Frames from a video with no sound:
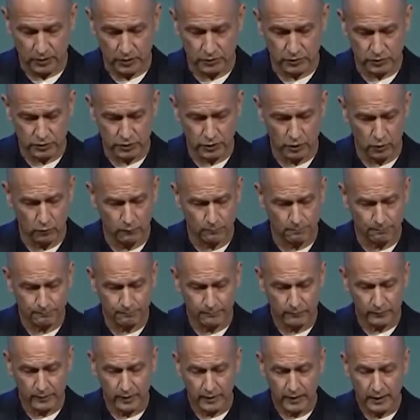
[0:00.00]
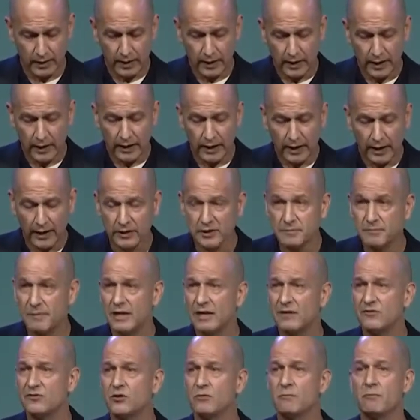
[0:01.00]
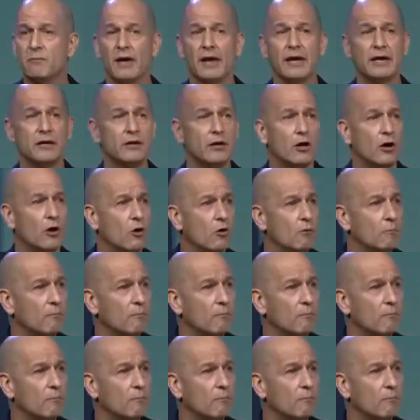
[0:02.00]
So, as many of you may know,